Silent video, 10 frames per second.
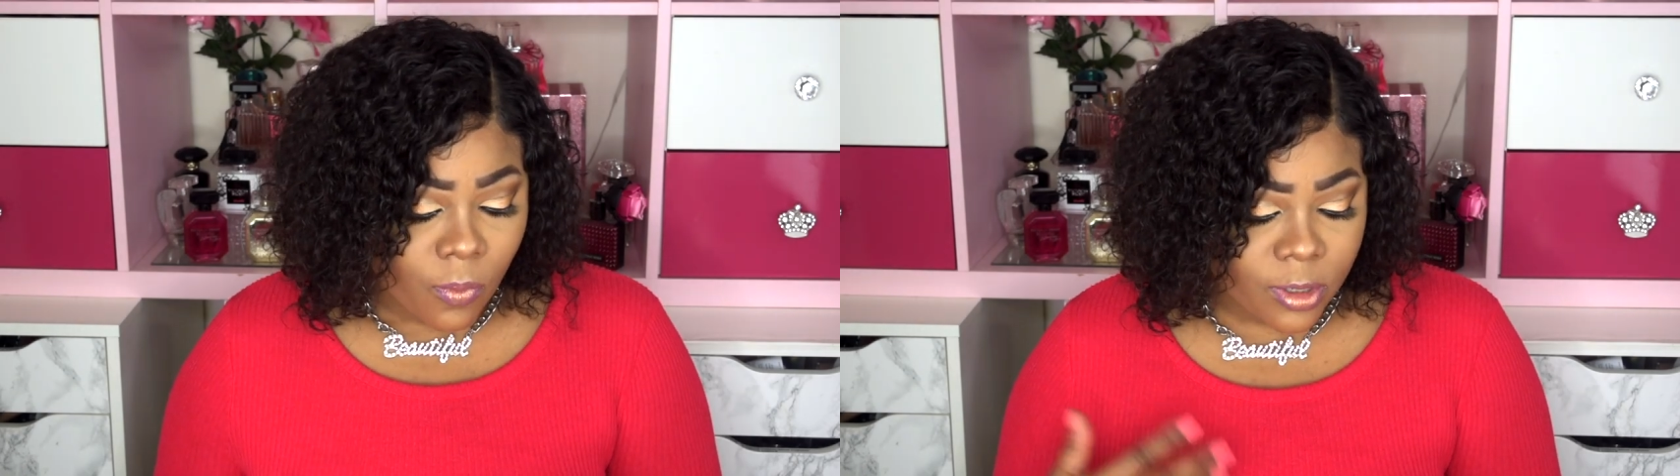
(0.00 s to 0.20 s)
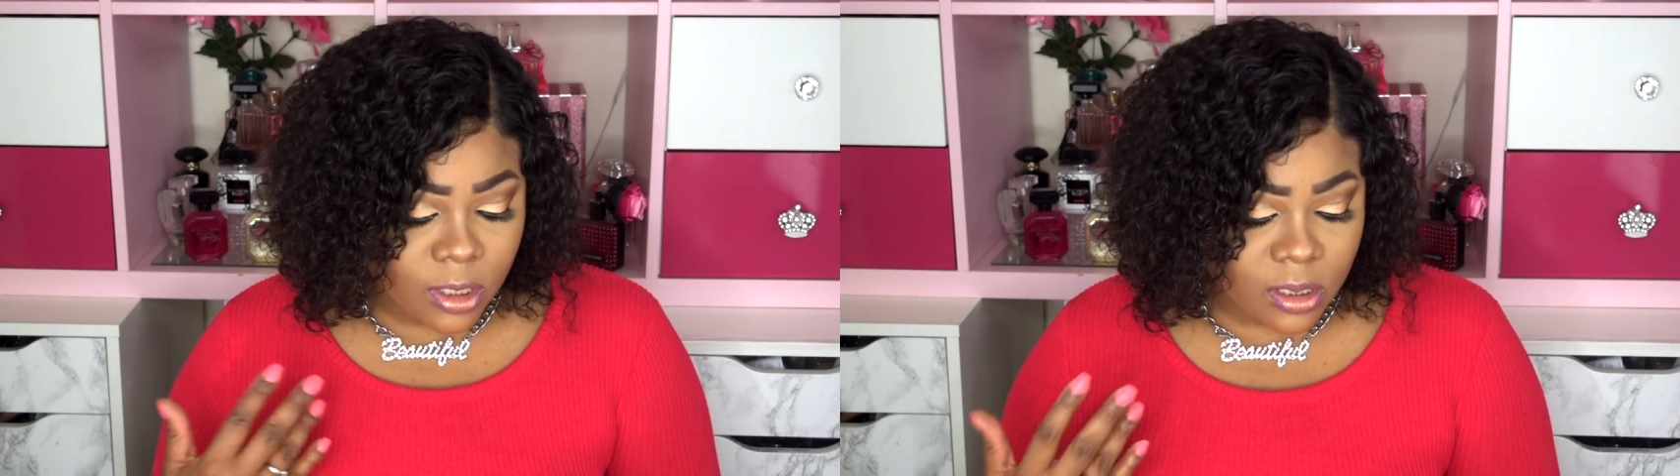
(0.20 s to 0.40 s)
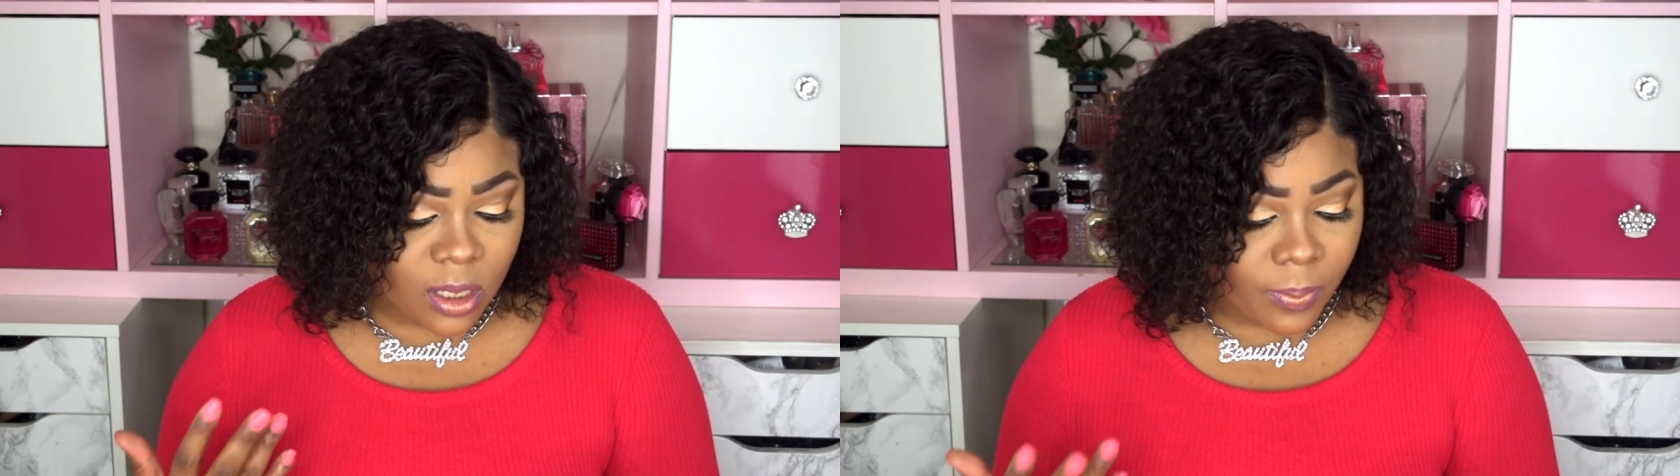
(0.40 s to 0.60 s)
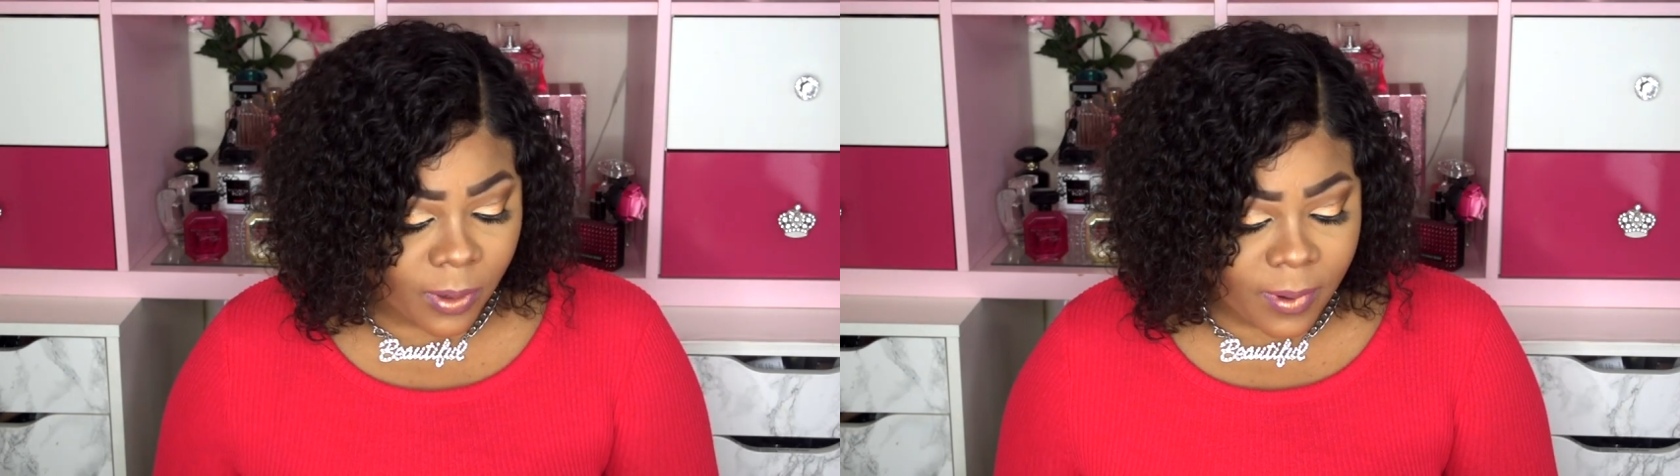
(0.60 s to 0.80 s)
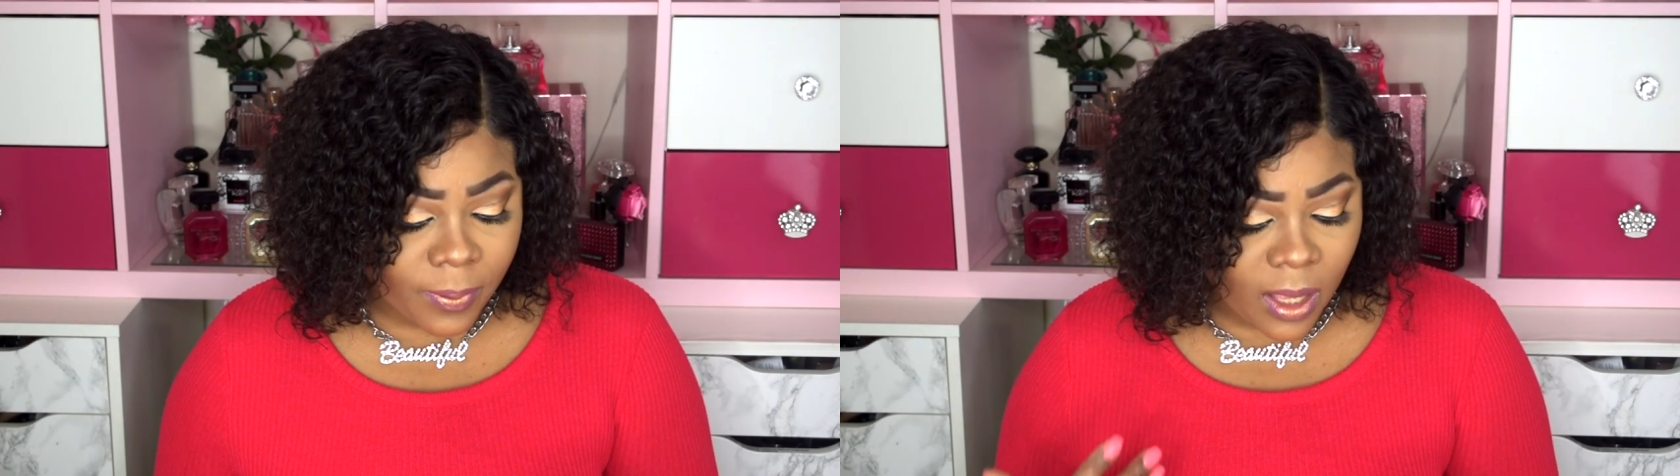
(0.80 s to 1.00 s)
which is the
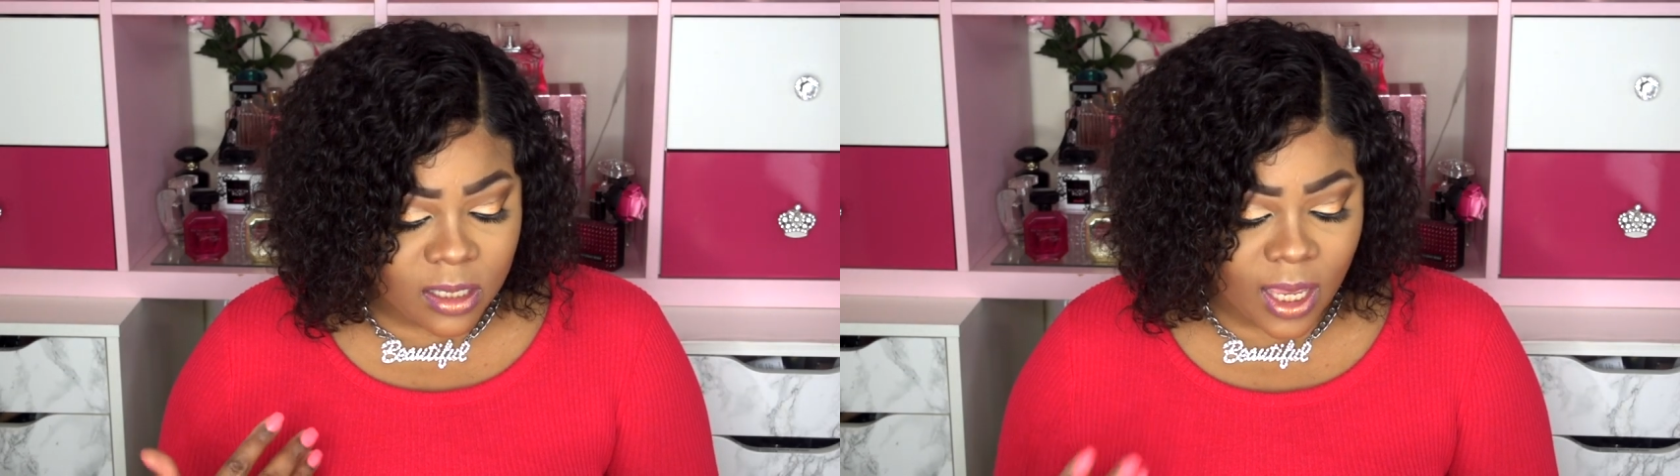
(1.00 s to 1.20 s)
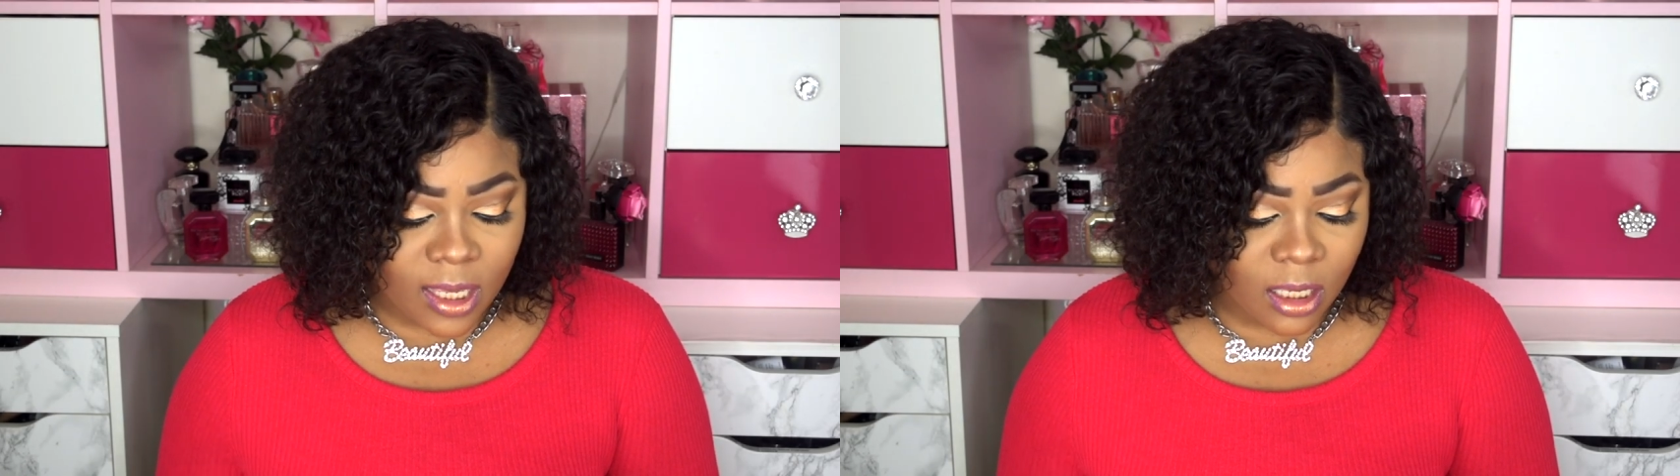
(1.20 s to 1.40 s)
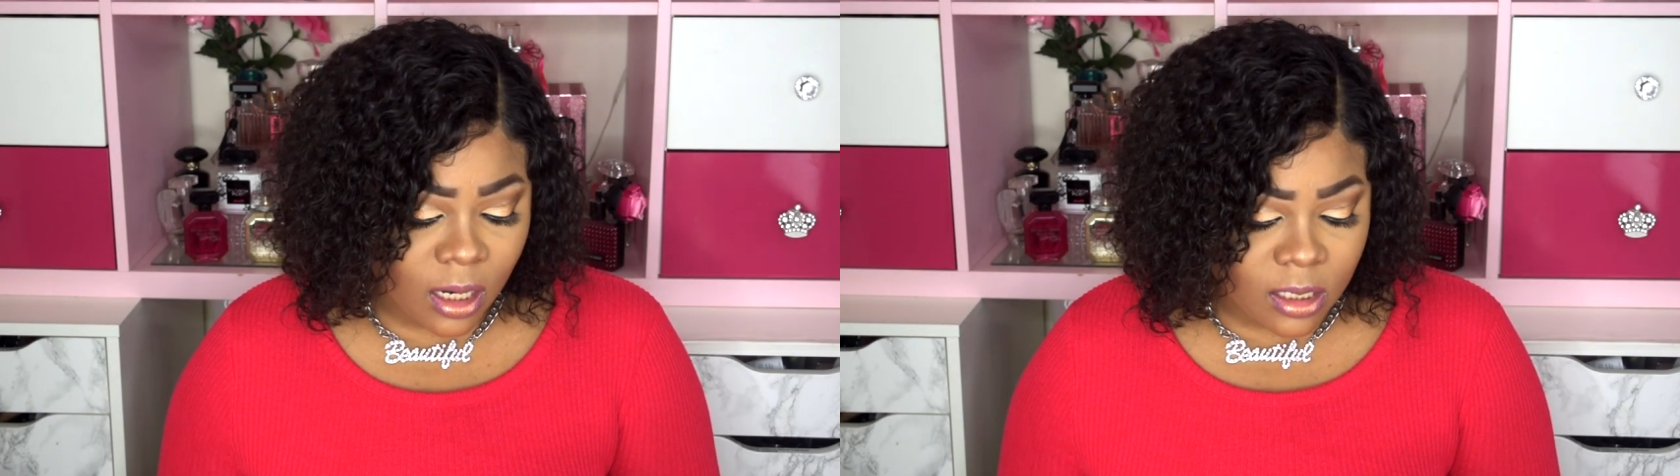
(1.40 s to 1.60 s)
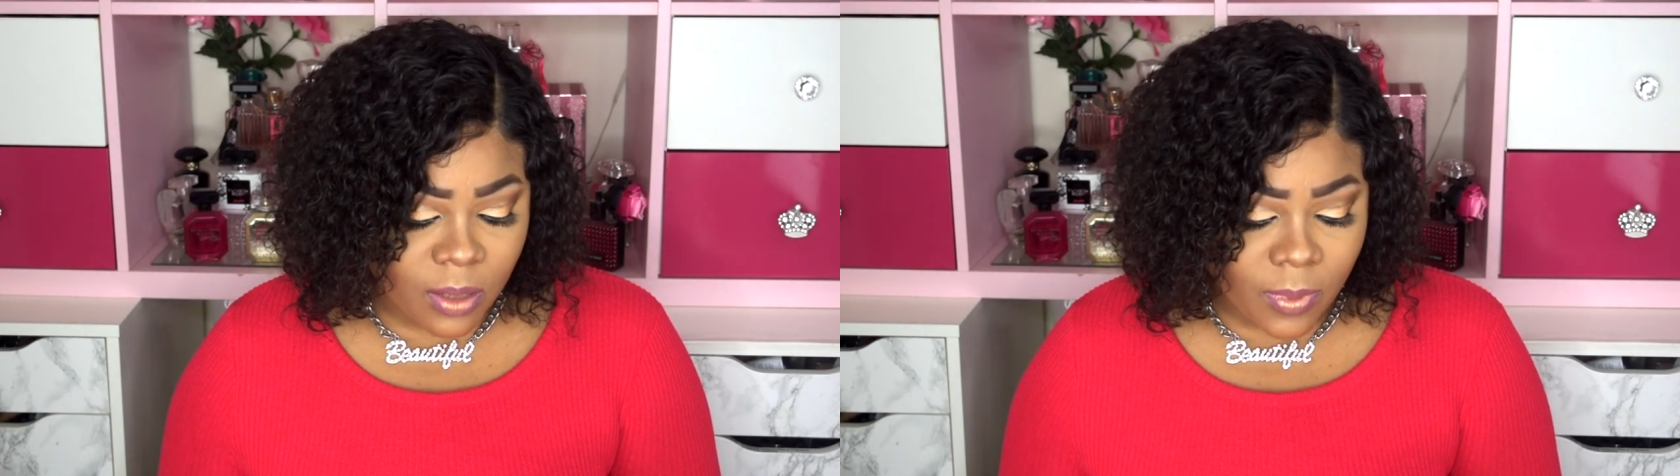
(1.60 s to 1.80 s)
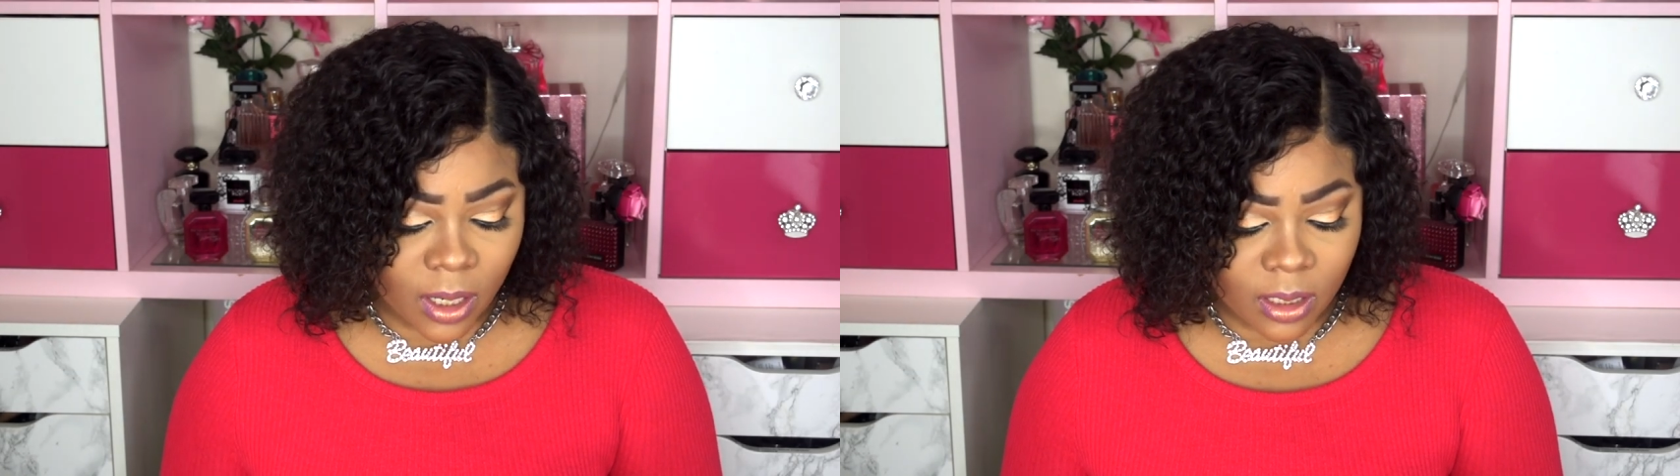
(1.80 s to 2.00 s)
premium plan is $18
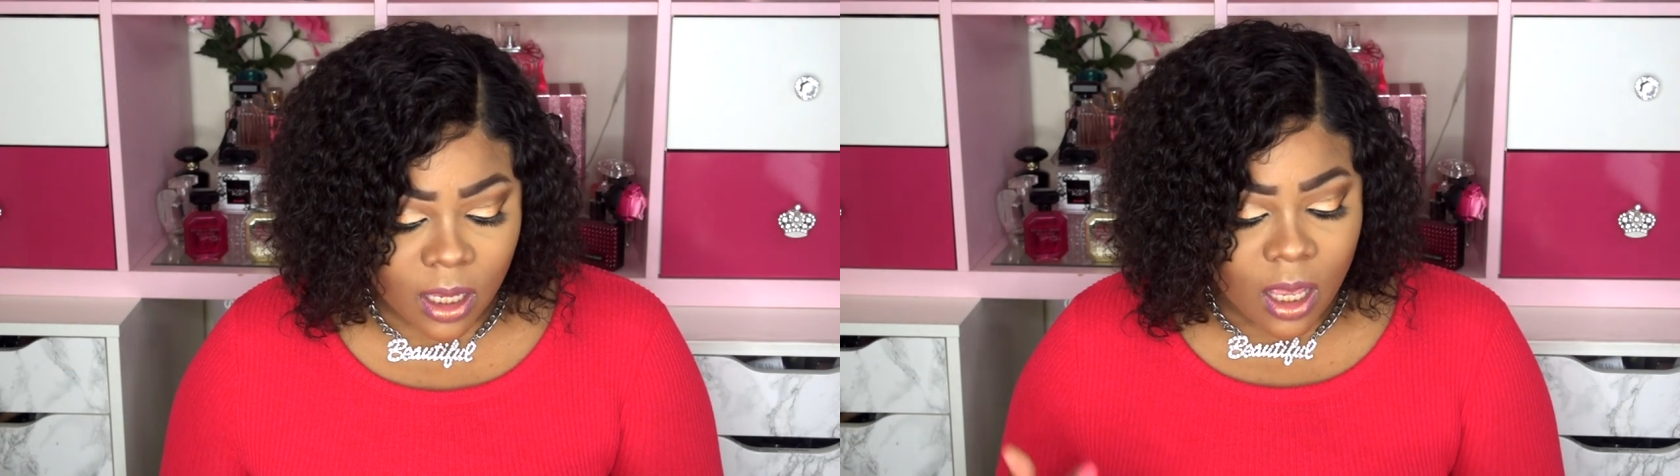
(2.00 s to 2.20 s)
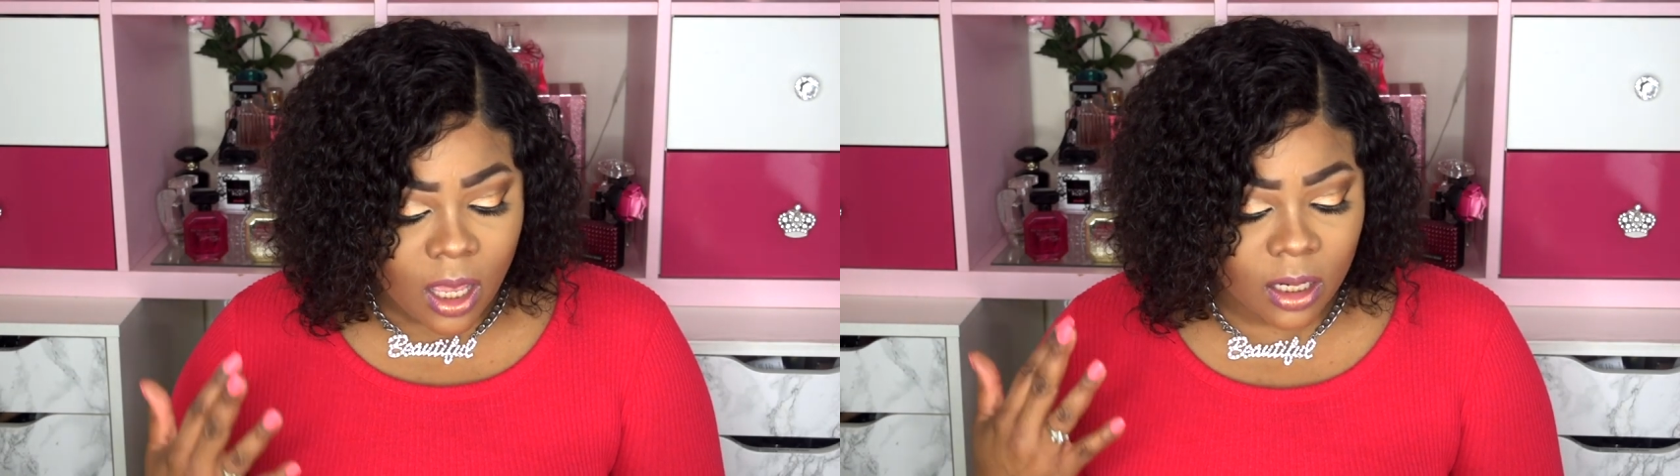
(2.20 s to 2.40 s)
a month,